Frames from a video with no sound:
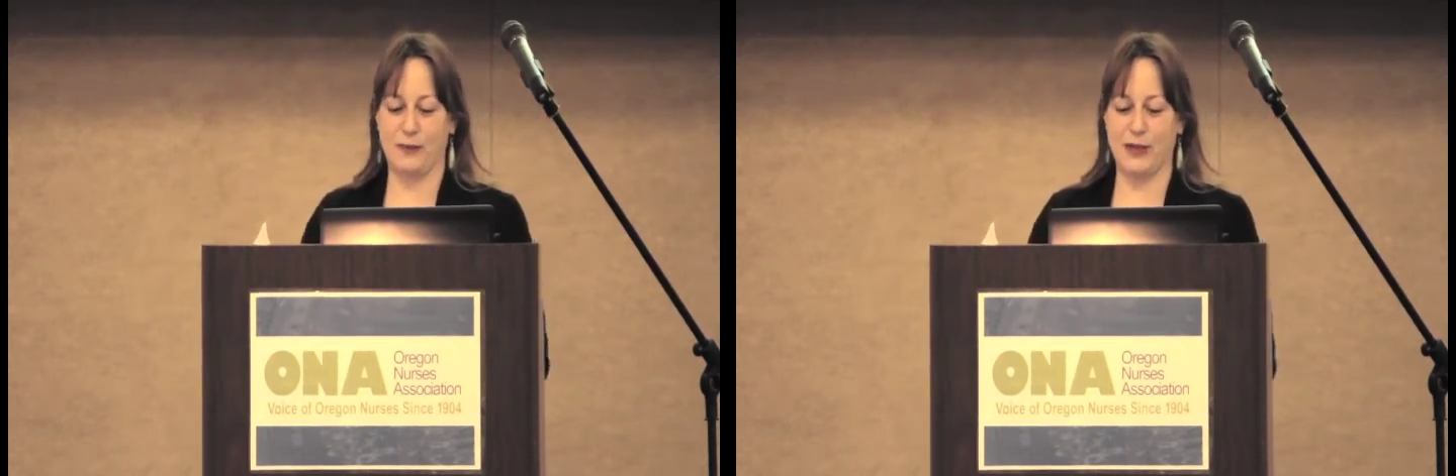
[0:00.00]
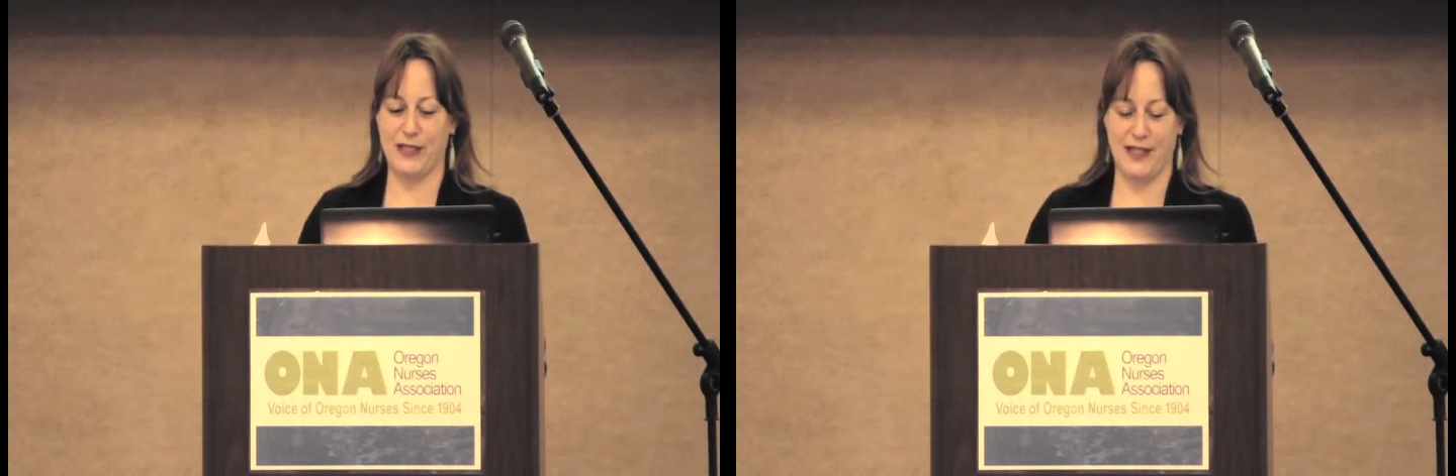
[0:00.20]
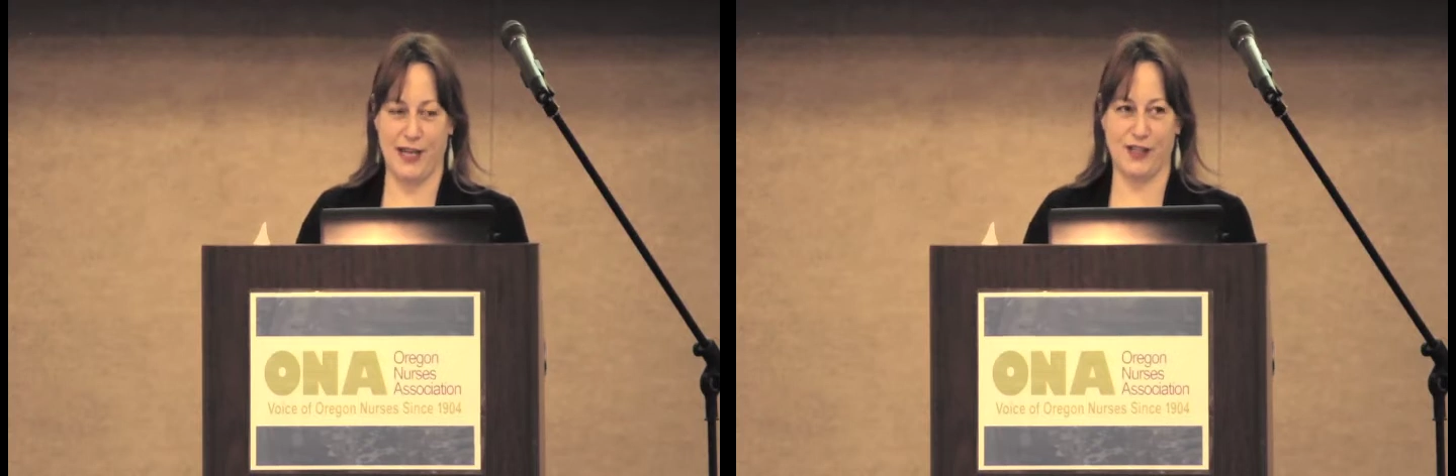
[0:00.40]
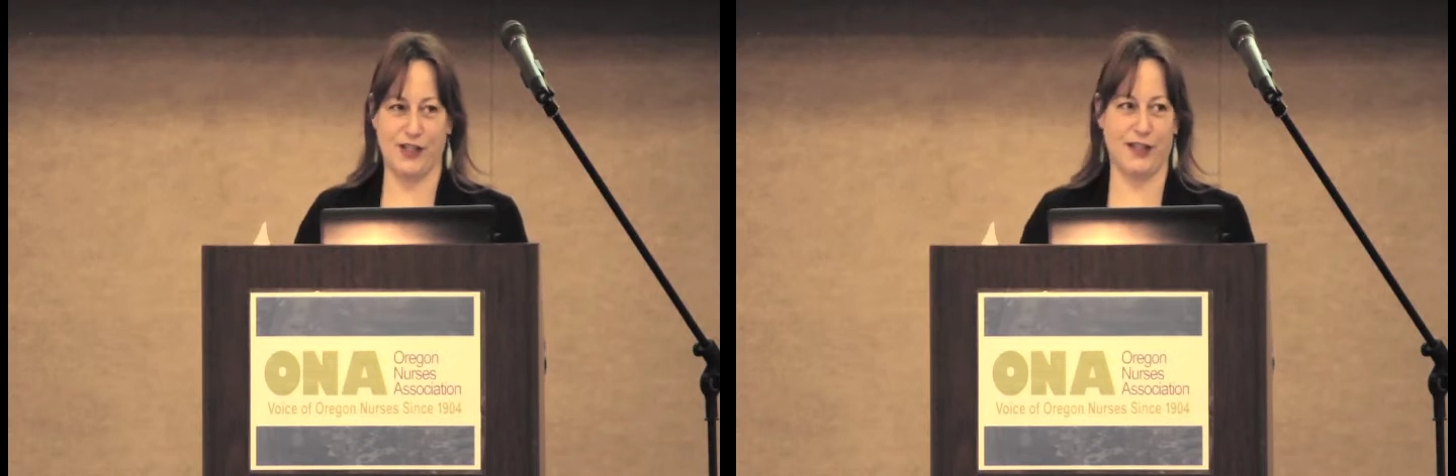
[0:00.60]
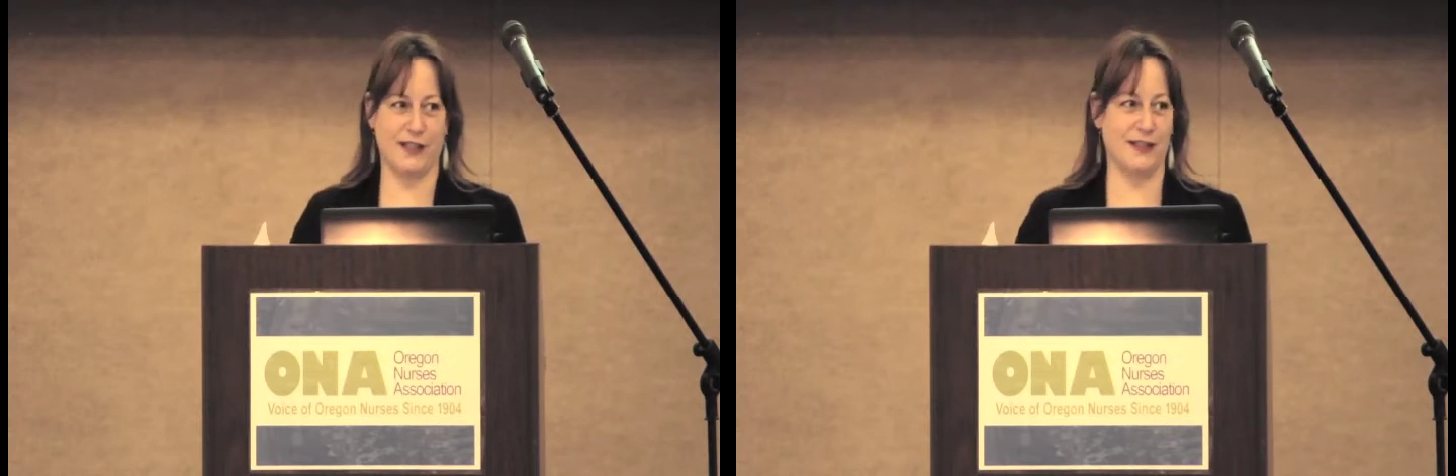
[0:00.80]

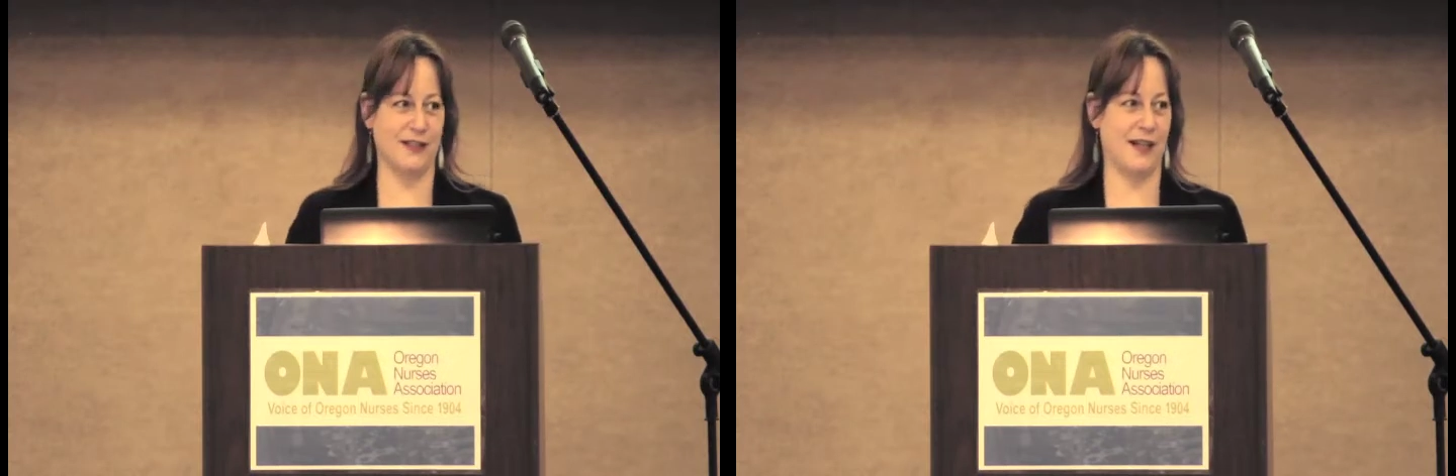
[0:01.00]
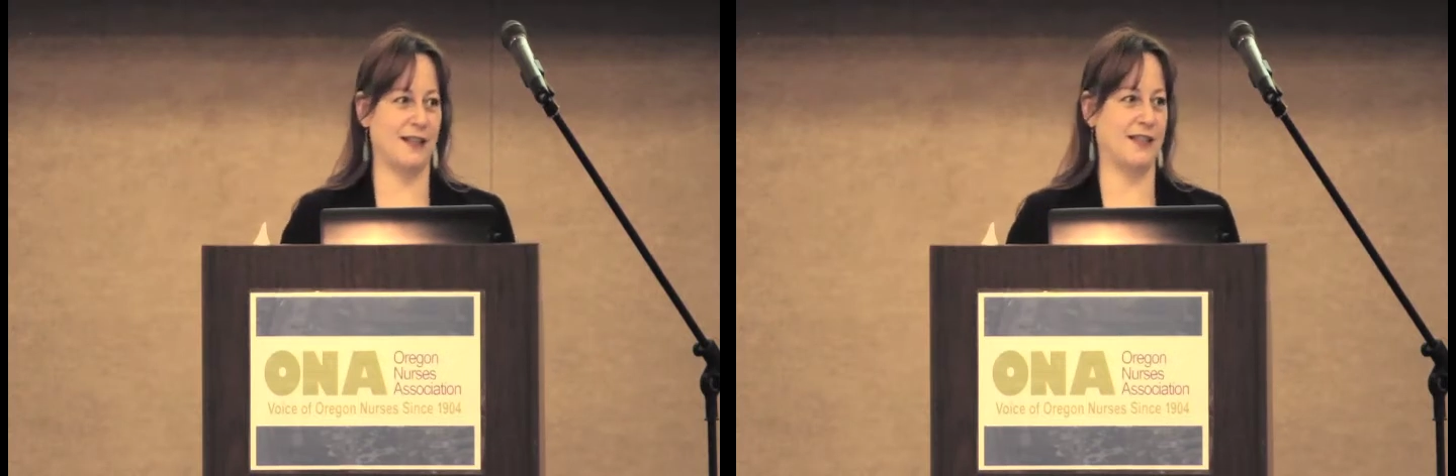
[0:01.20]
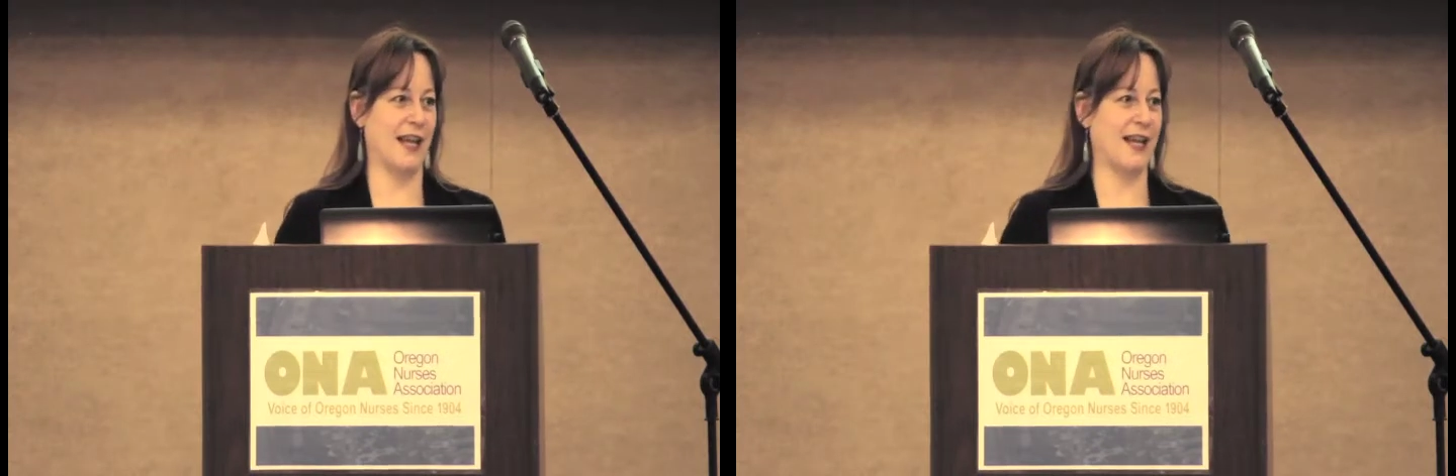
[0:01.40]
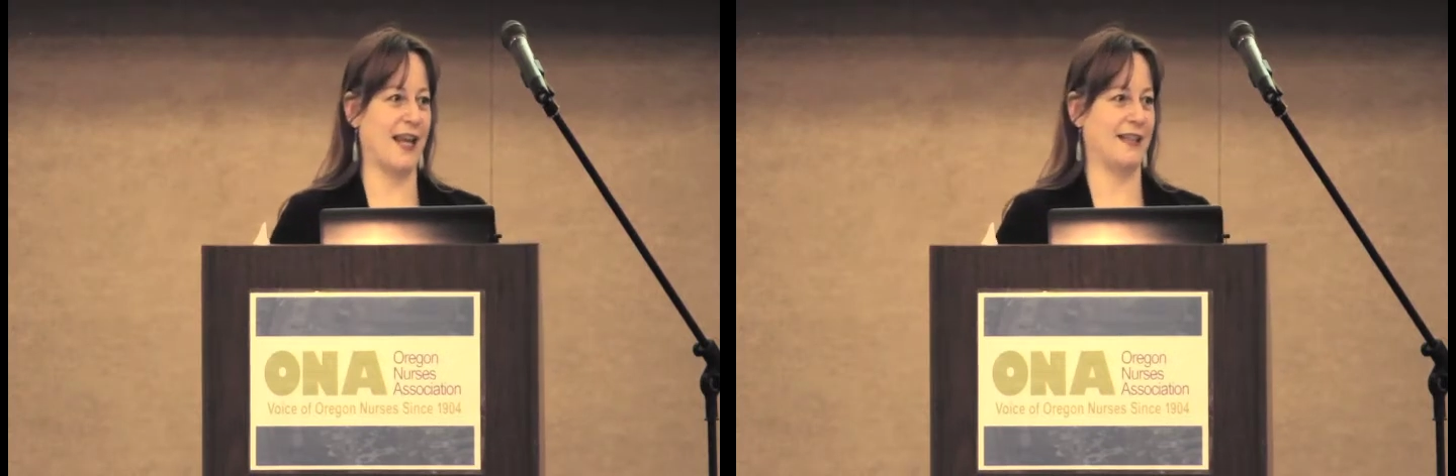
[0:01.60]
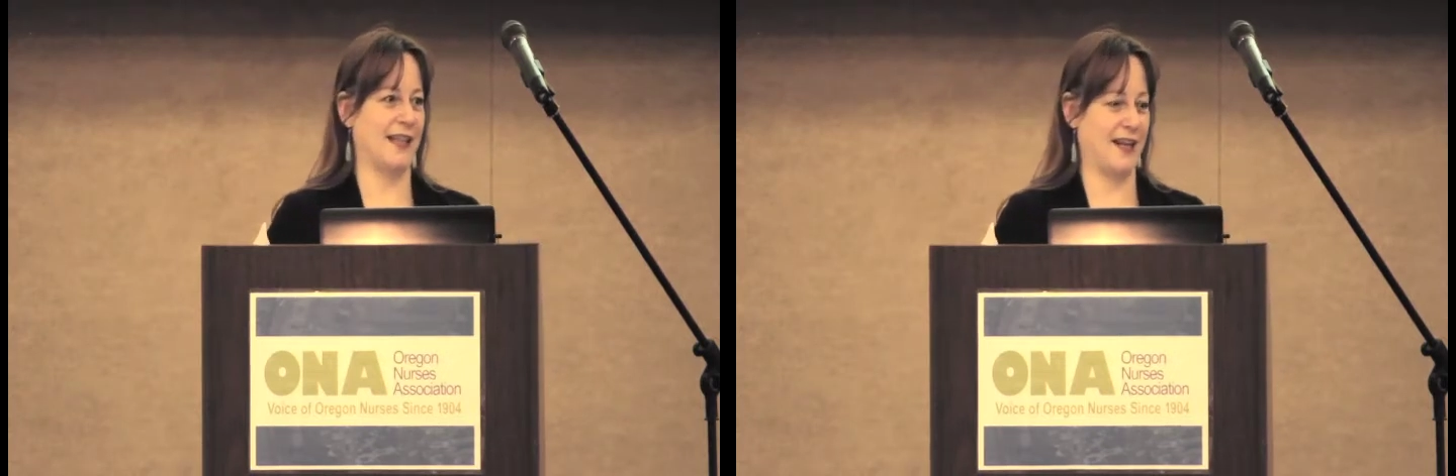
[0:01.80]
presentation a
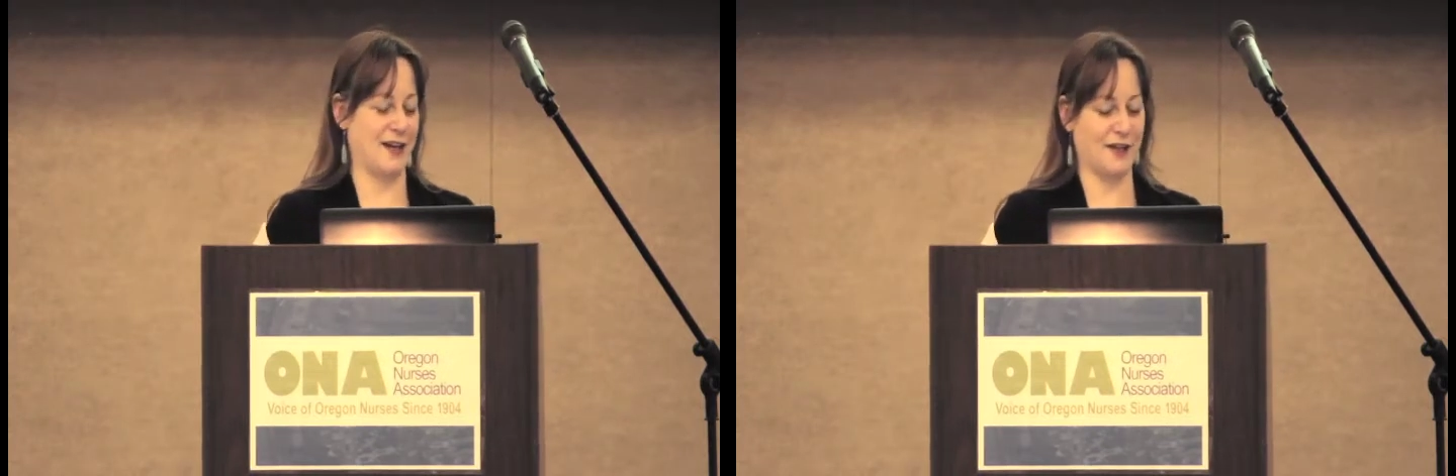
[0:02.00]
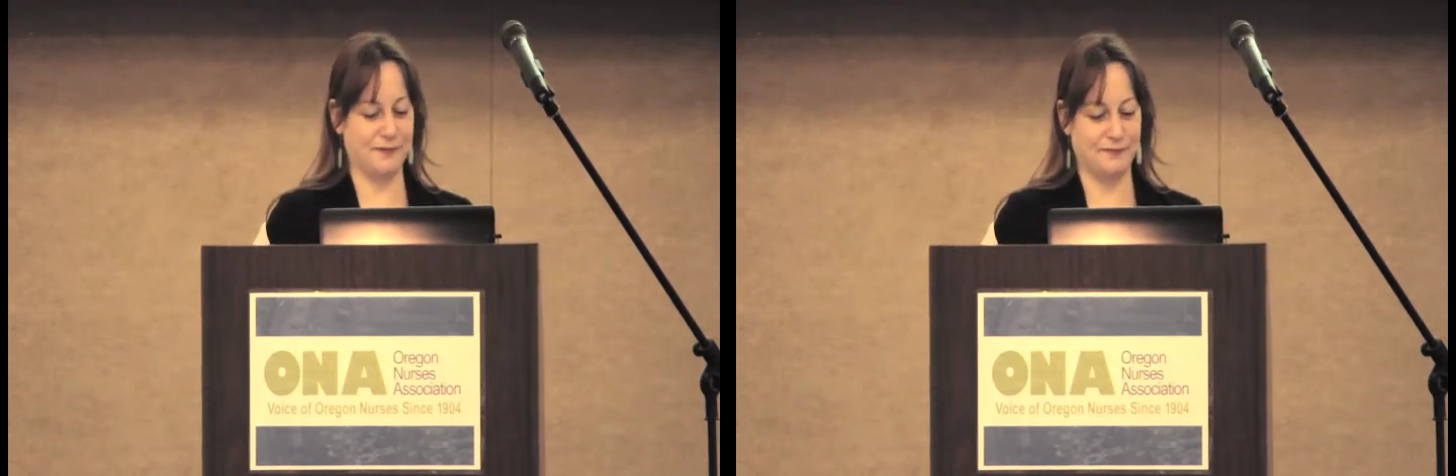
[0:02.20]
decade later.